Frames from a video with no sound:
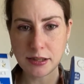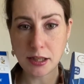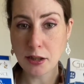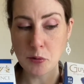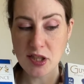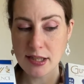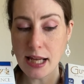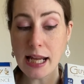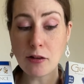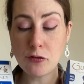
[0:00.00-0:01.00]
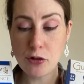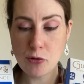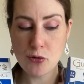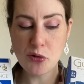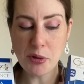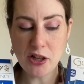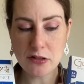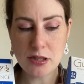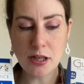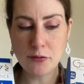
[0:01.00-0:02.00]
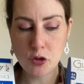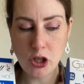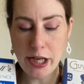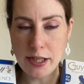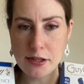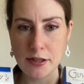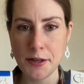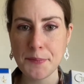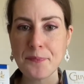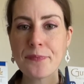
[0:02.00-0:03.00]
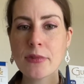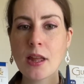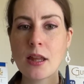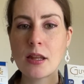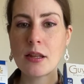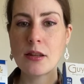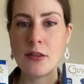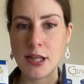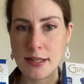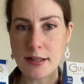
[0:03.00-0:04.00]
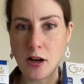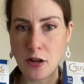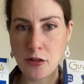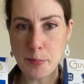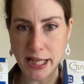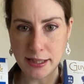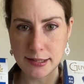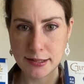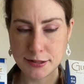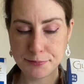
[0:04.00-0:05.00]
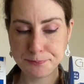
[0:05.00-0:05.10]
And I would say out of all the bars that I've tried, these are the best.